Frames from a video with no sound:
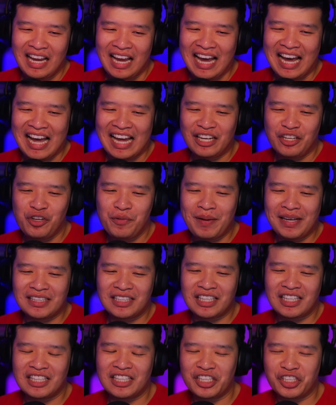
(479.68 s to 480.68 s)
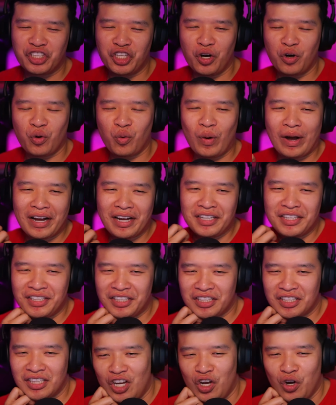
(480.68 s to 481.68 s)
And you basically, the joke
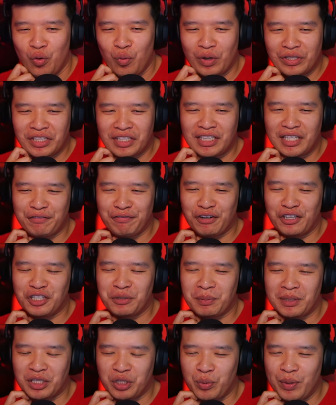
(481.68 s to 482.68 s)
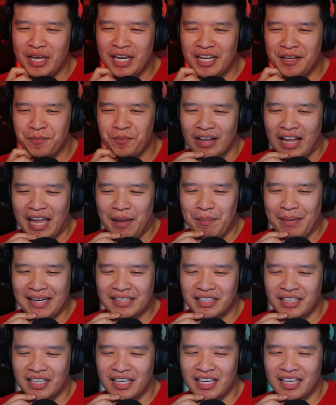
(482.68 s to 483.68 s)
was, what's the difference between a
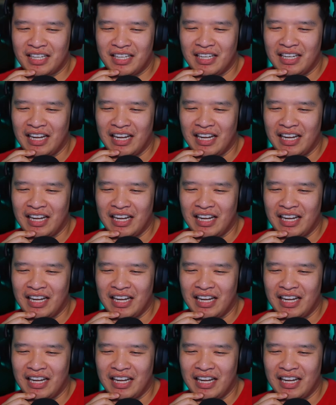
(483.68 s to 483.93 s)
Mexican